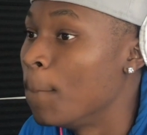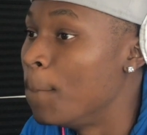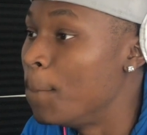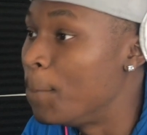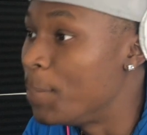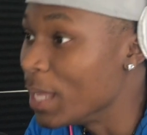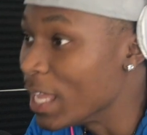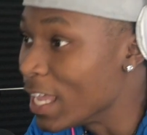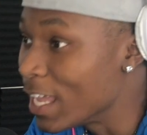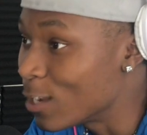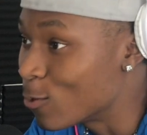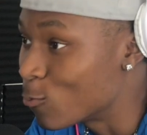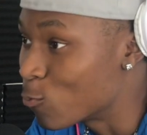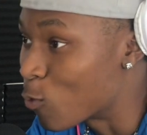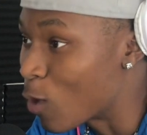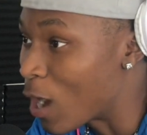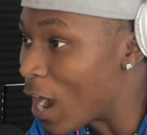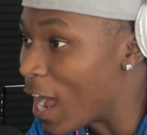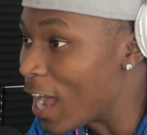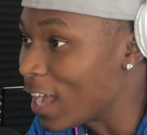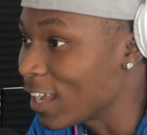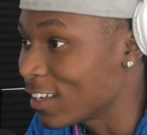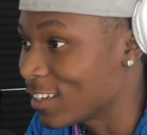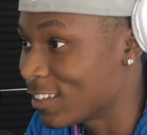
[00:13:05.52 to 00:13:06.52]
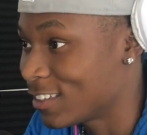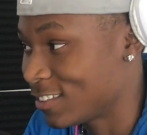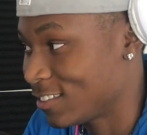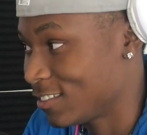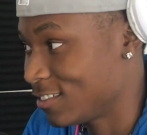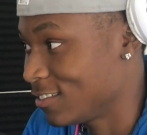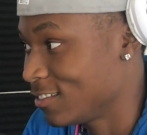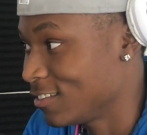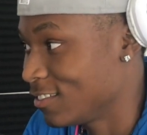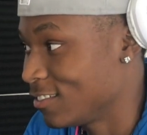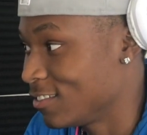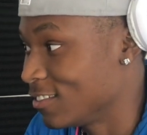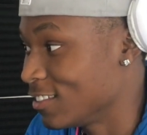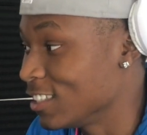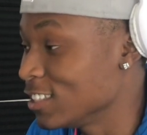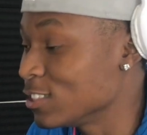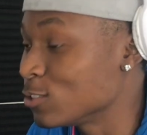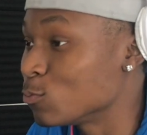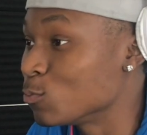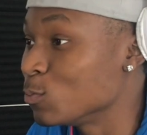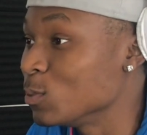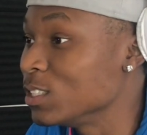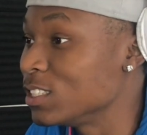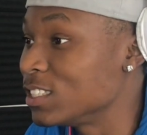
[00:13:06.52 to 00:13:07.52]
big rock.
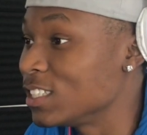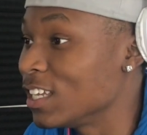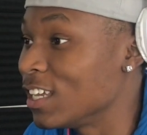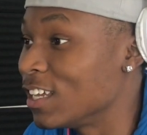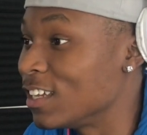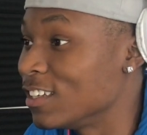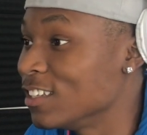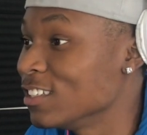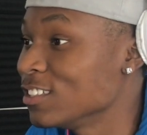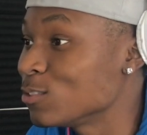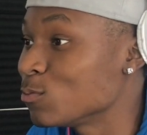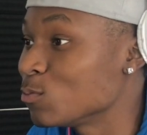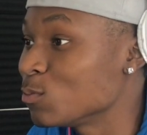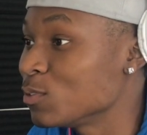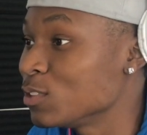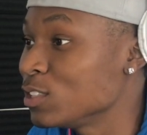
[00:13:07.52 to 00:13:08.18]
This is what we seen. This